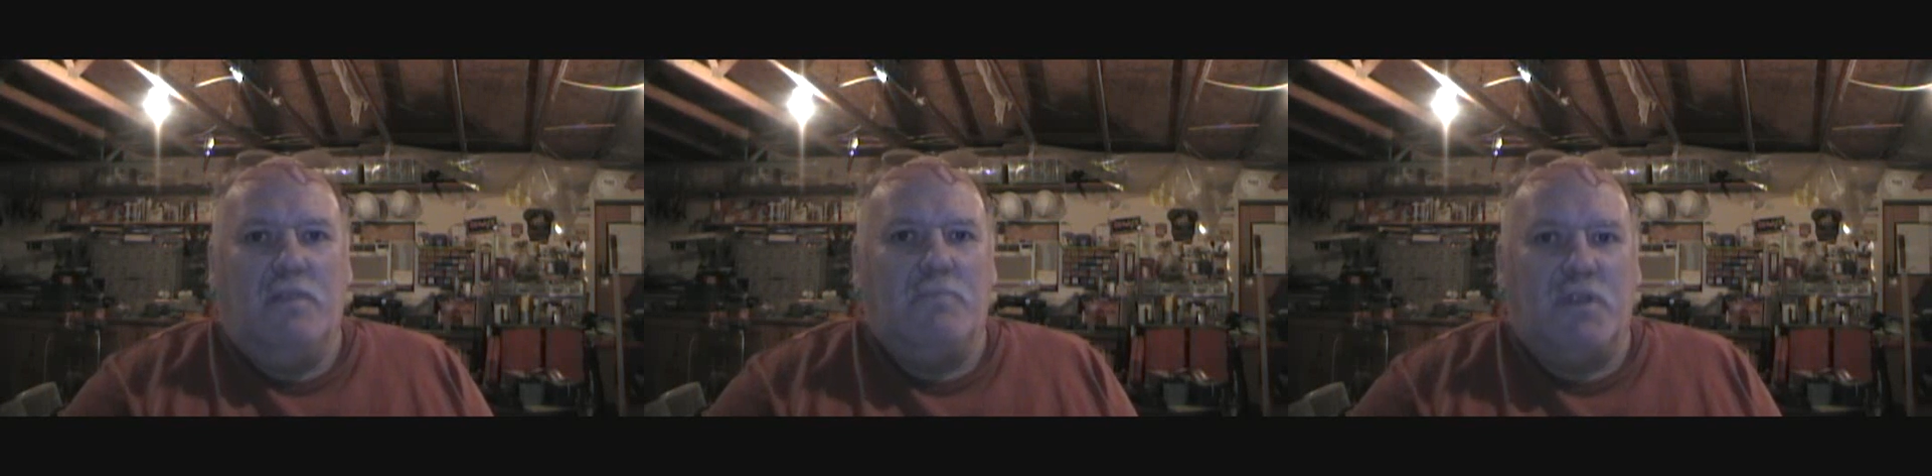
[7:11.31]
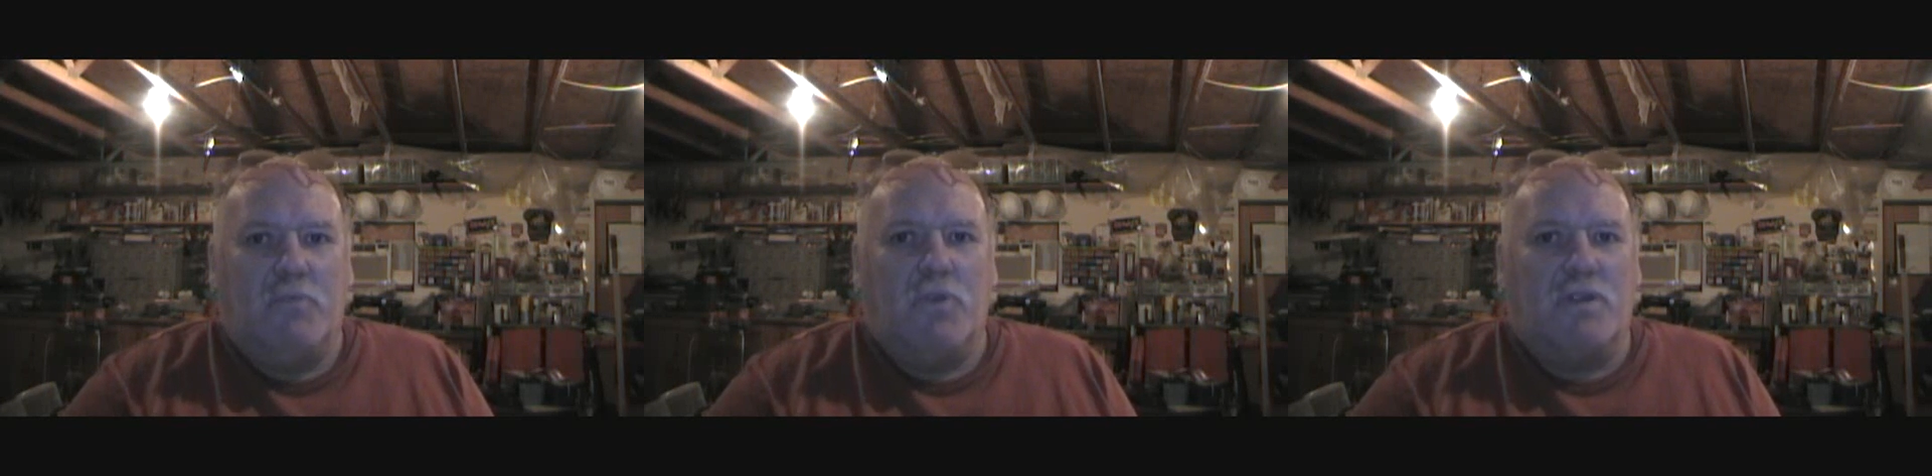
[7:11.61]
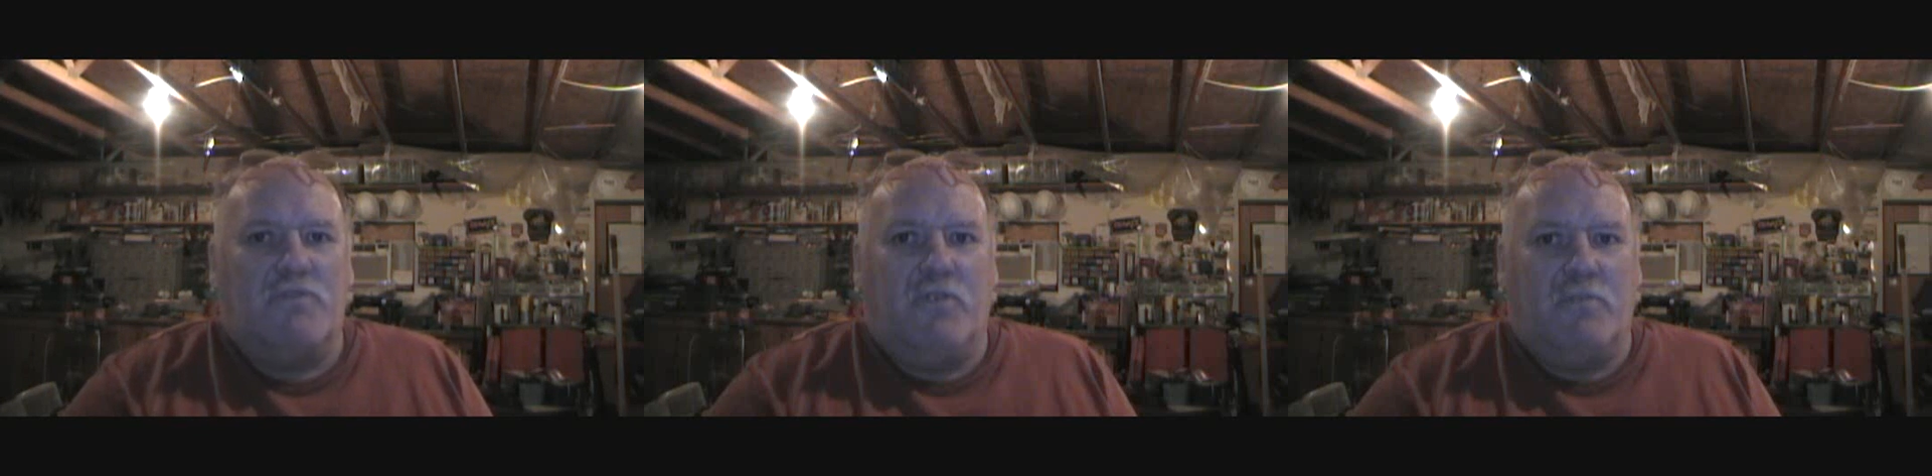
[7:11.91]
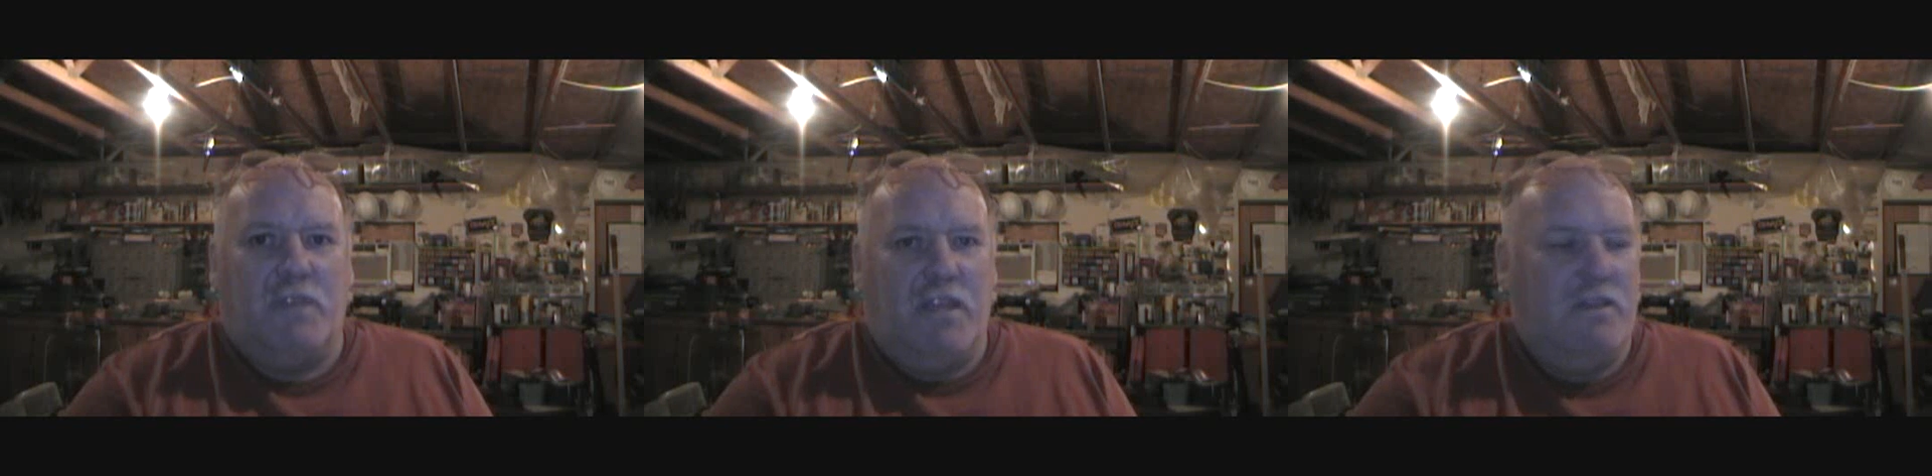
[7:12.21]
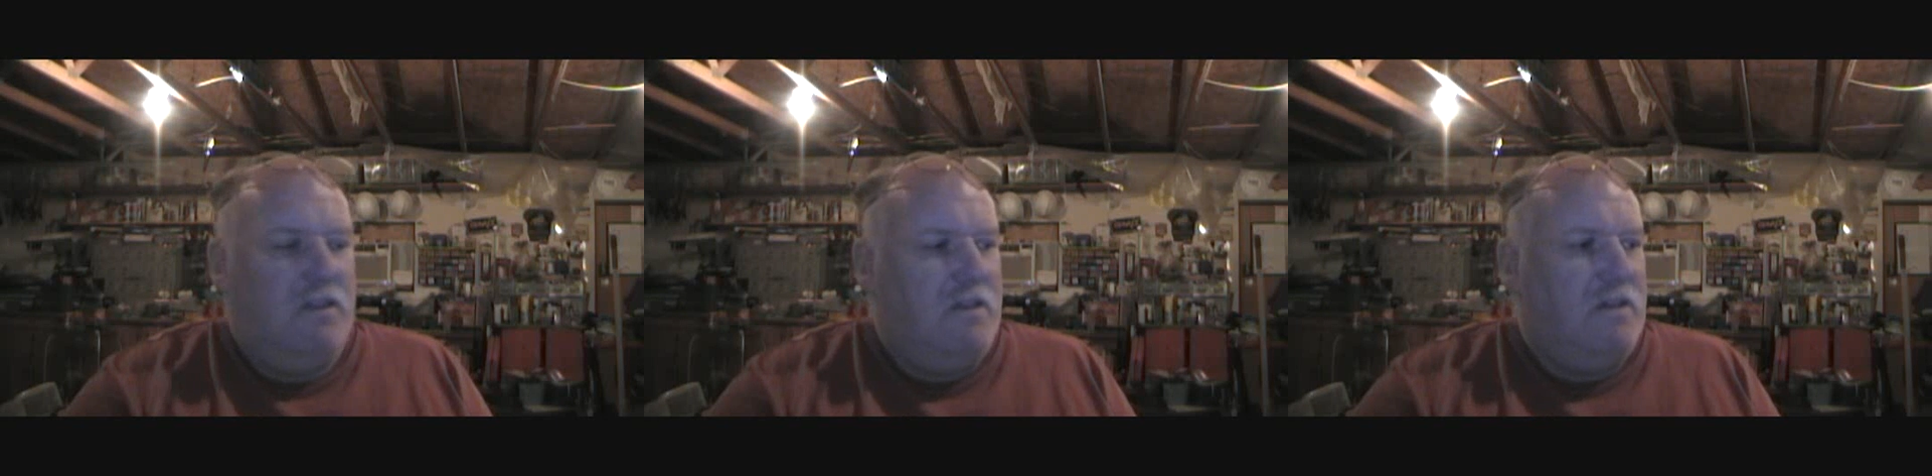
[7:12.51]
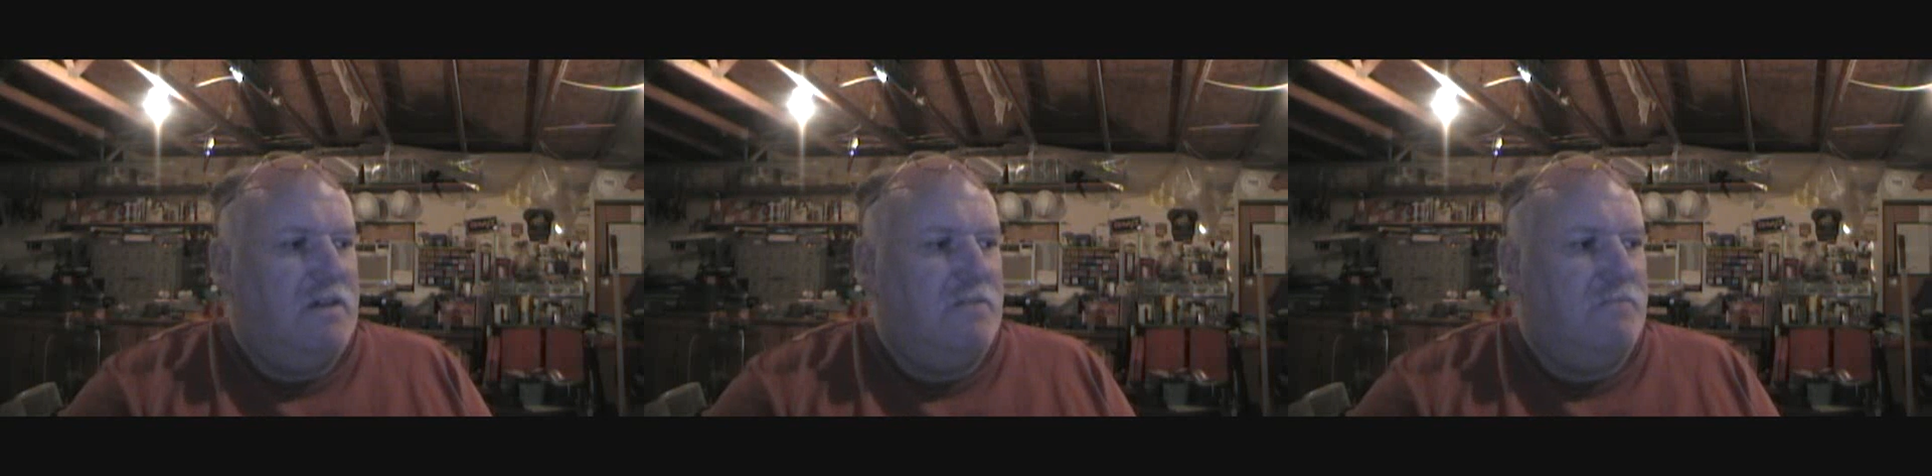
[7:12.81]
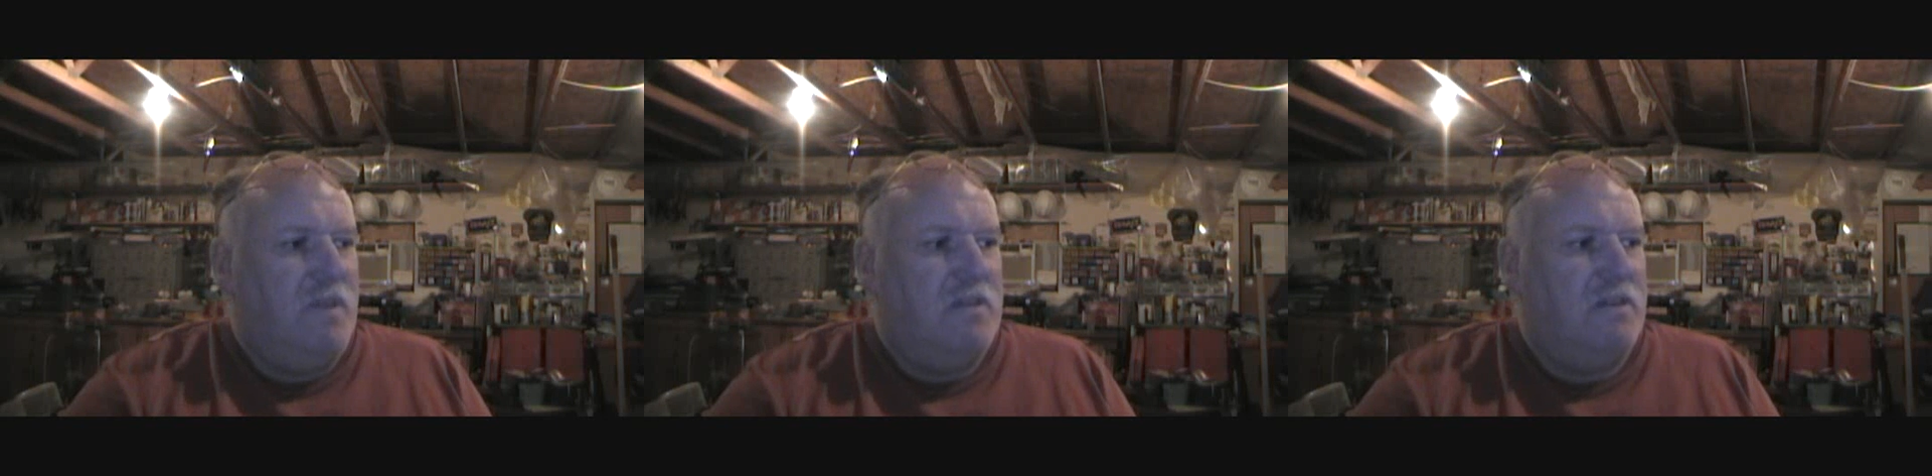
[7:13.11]
but it worked for me,
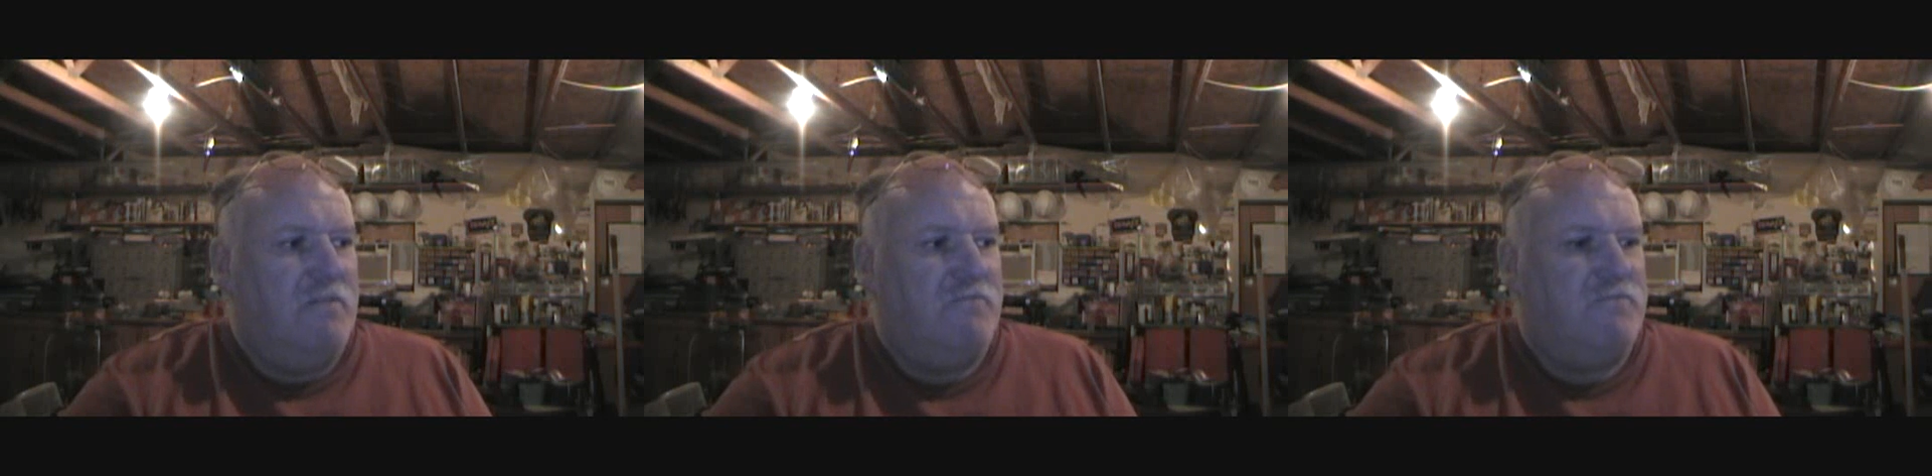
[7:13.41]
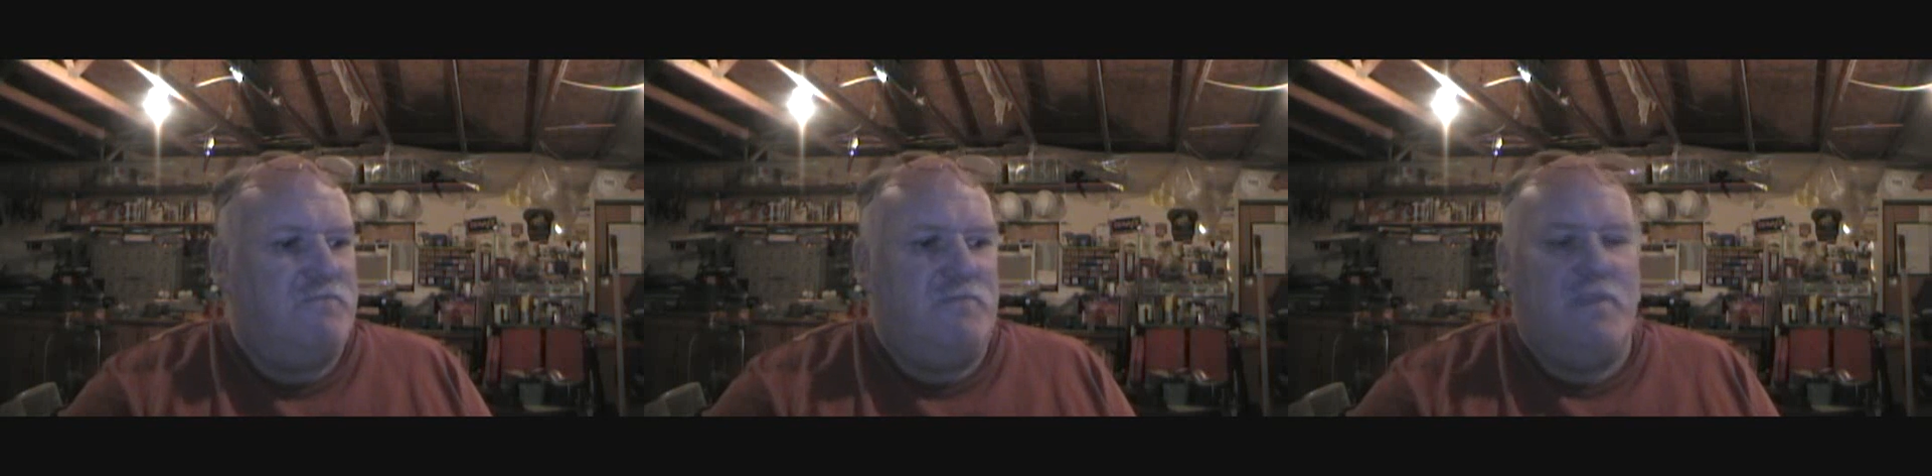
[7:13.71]
and I've